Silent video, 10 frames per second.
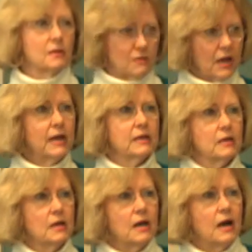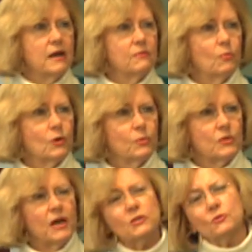Okay, I have worked with,
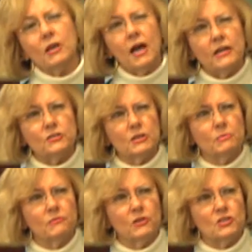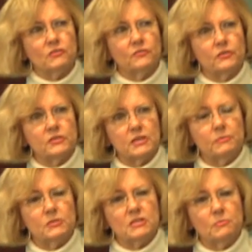I do a lot of supervision for
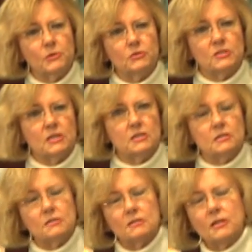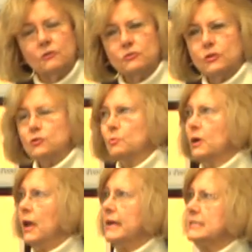substance abuse and clinical social
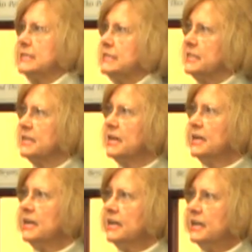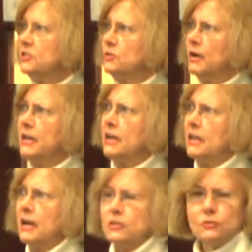work licenses. And so I get a
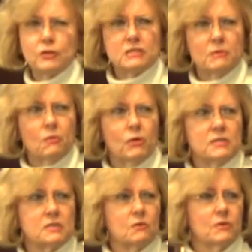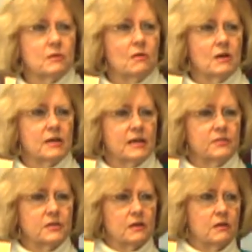lot of stories about what's going on, and I
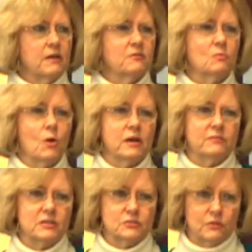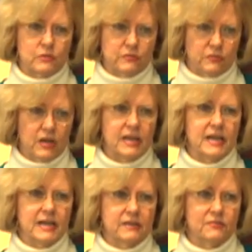think every one of us are on the front
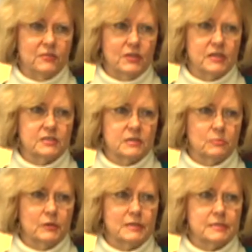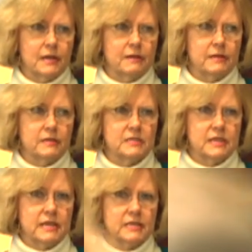line for things that are pretty scary these
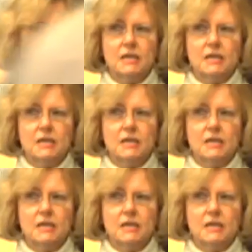days.